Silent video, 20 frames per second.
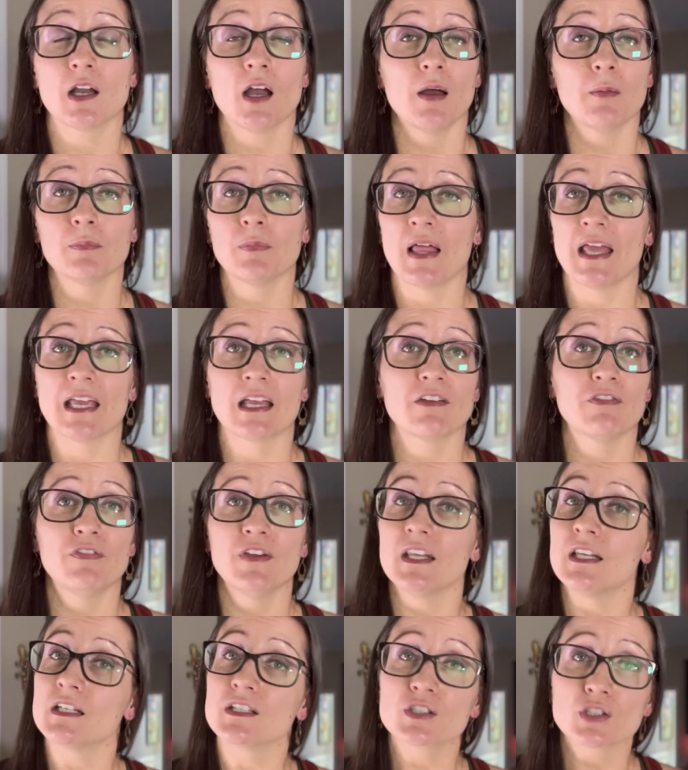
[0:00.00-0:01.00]
up like
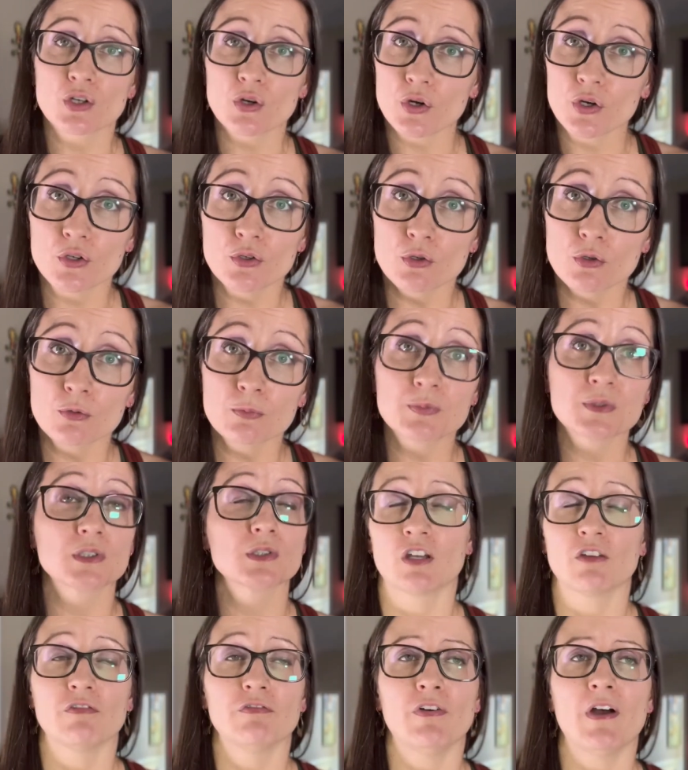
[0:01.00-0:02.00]
fitness groups,
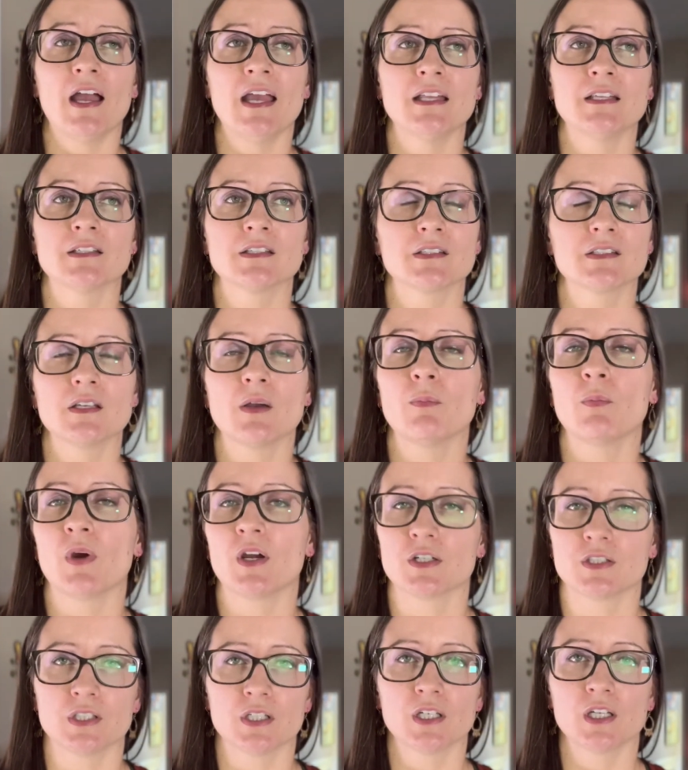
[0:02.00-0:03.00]
find somewhere
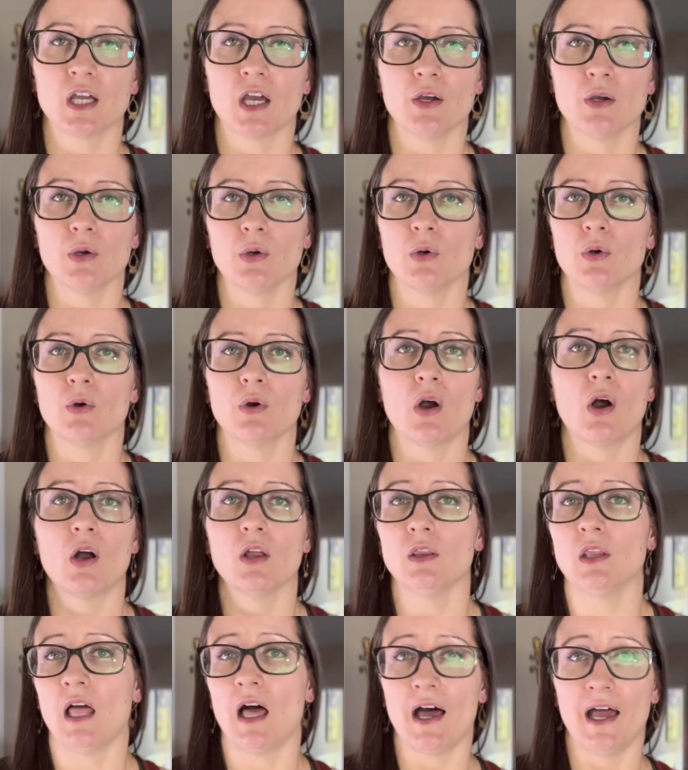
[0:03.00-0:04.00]
to go
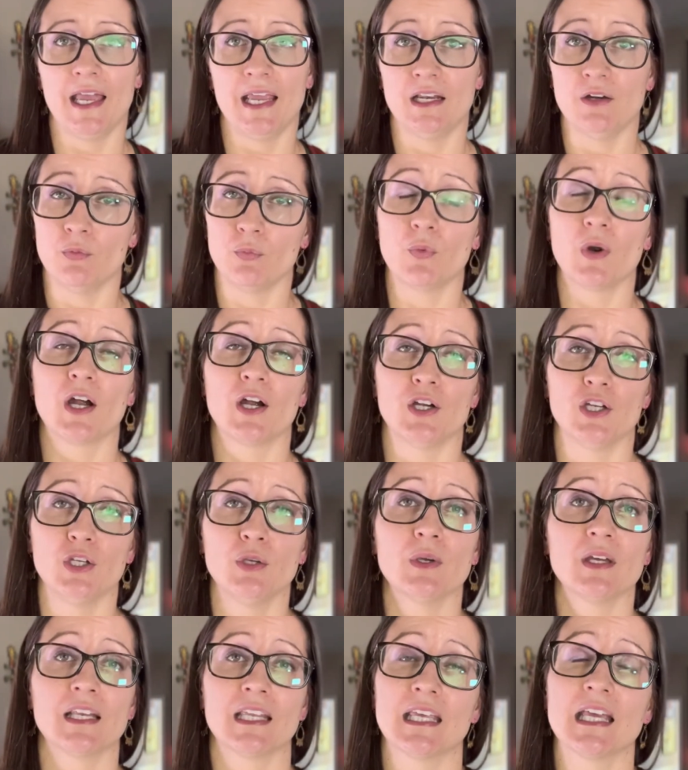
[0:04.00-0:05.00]
online where you
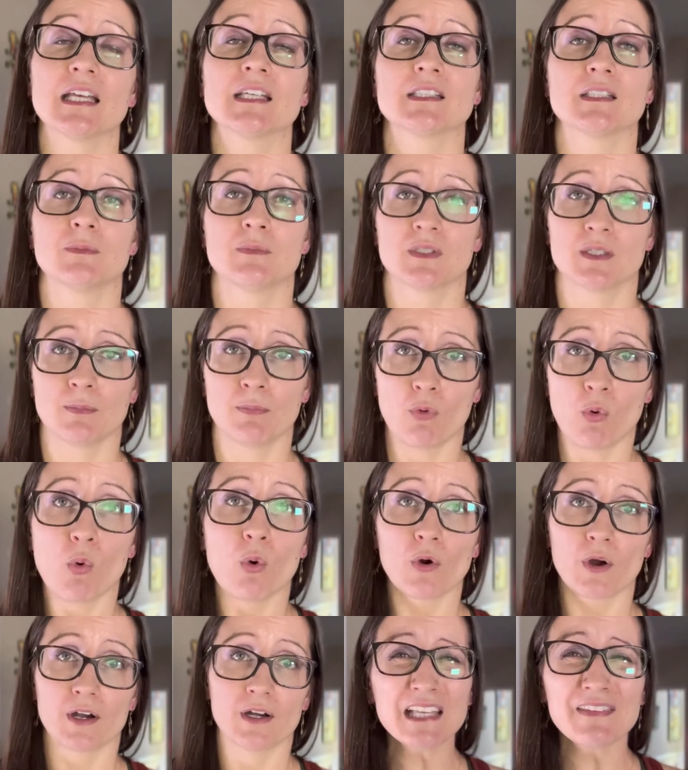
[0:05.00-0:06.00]
could get some
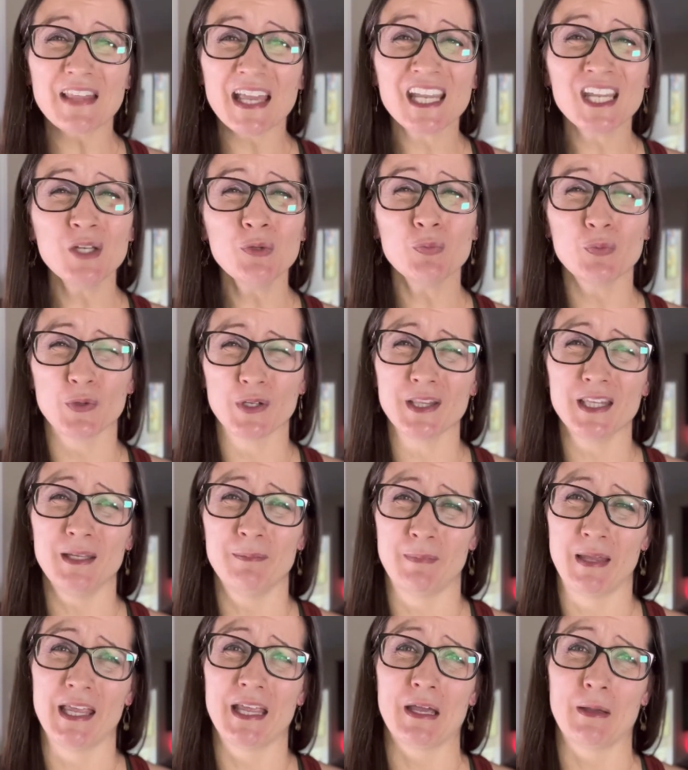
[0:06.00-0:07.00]
support. That can really
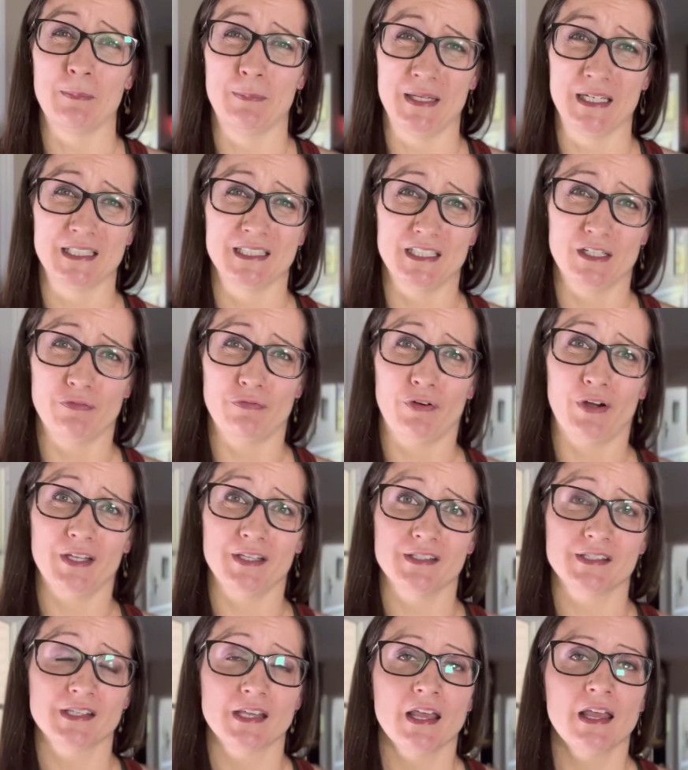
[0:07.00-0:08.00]
make a big
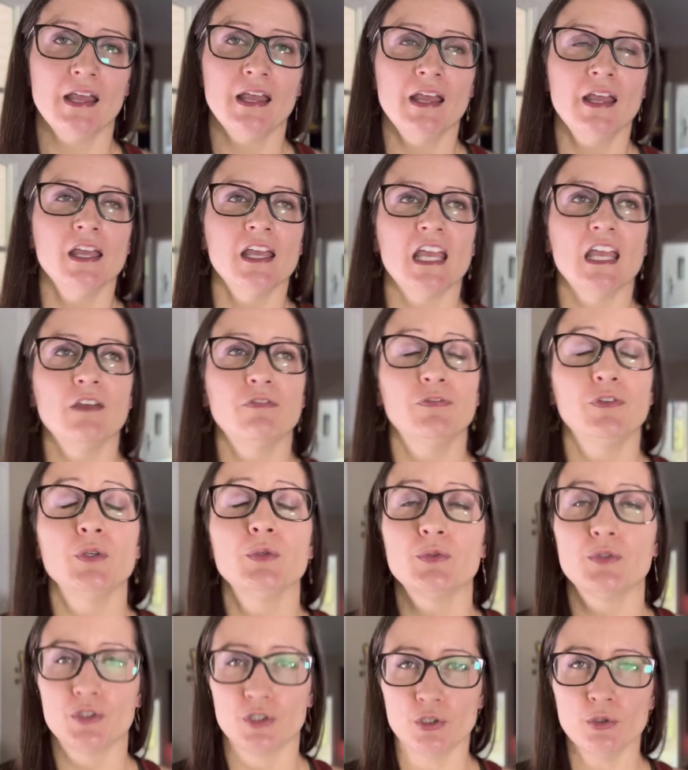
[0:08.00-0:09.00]
difference. If you
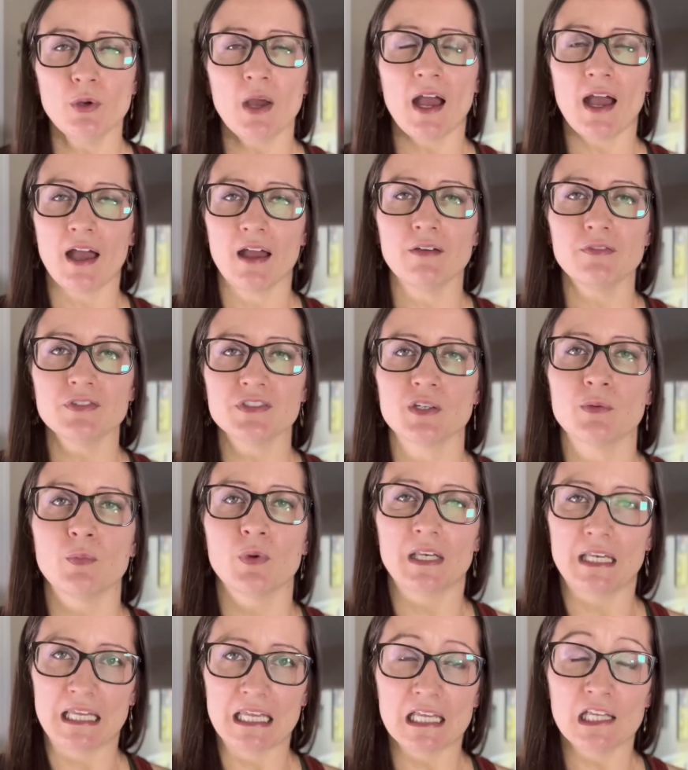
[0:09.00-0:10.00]
do have
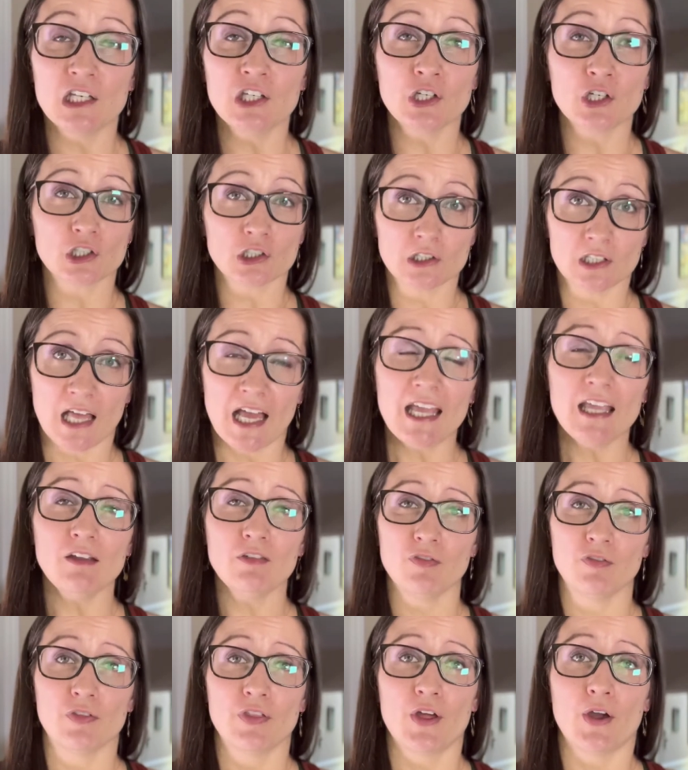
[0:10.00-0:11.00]
someone in your
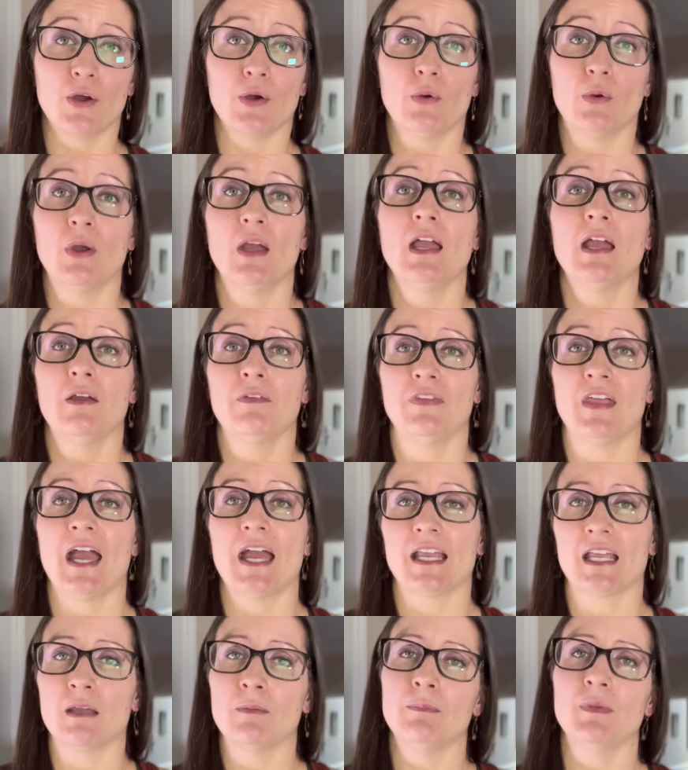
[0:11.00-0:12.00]
life though that
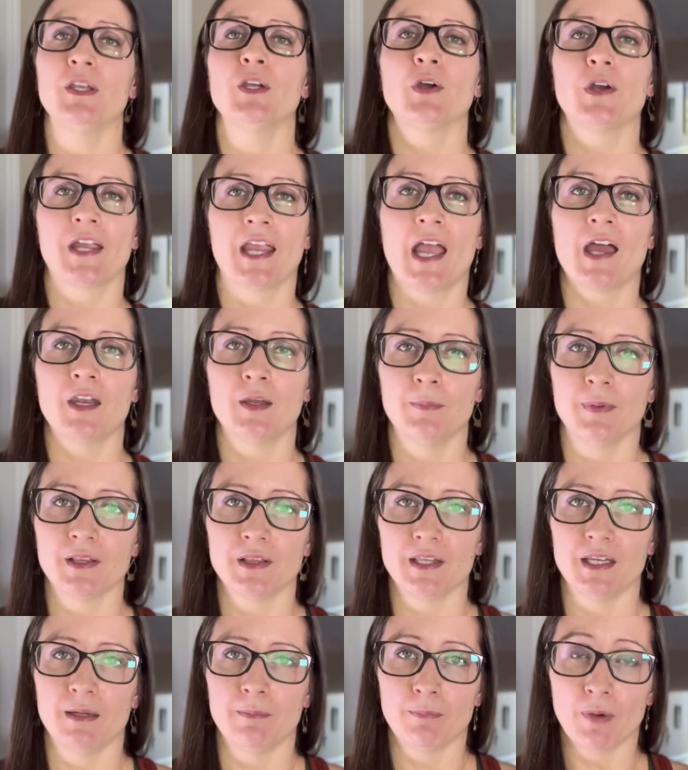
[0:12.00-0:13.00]
can be your
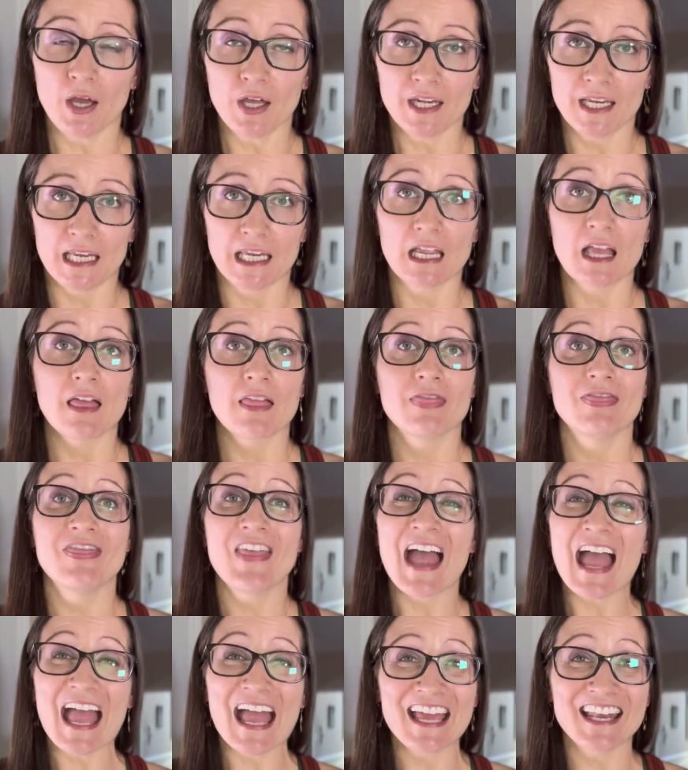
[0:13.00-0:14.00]
accountability buddy,
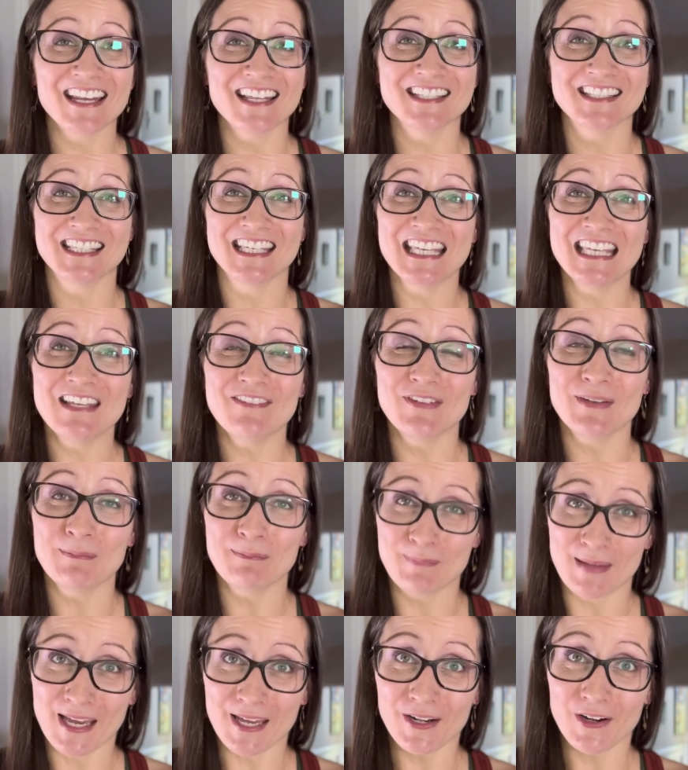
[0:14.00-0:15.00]
that is even
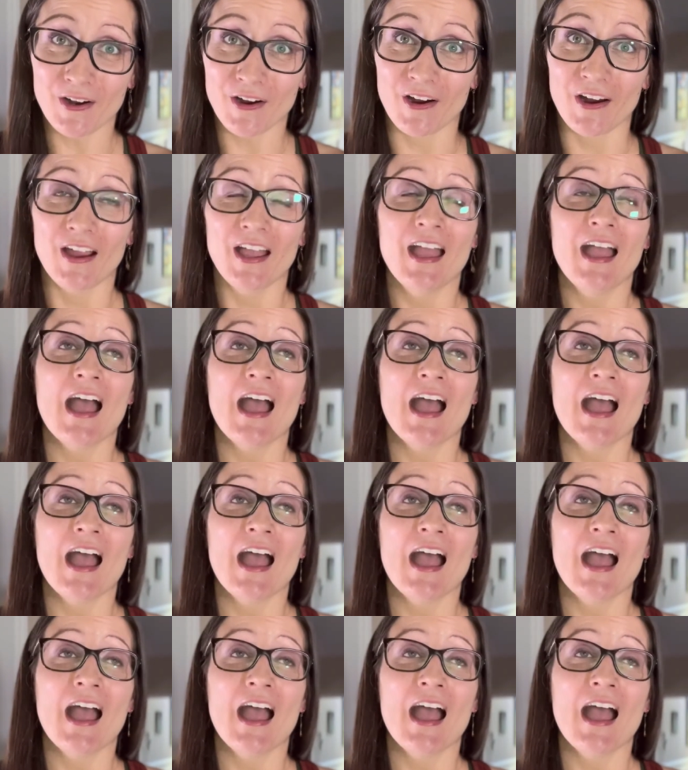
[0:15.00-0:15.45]
better.